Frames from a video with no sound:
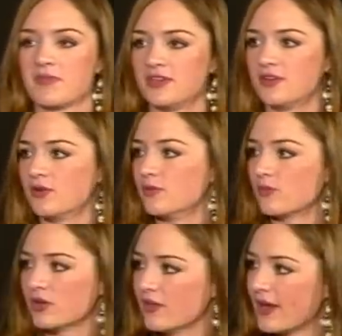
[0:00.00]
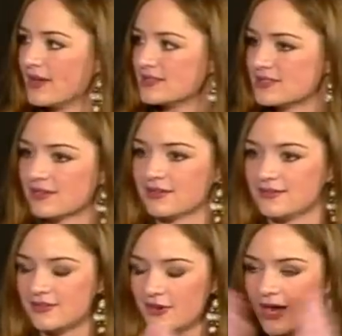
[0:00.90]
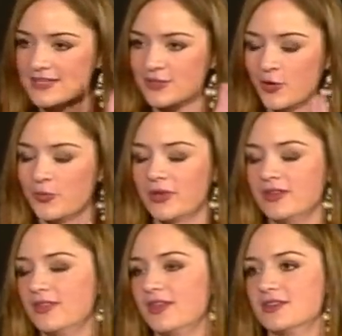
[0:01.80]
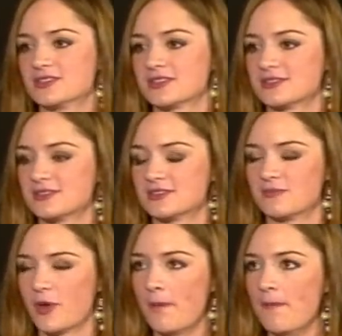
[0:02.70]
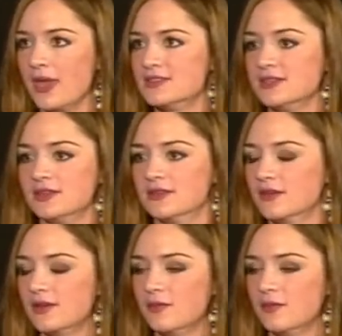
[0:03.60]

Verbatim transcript: you don't realize until you your eyes are open, and then it's just this amazing,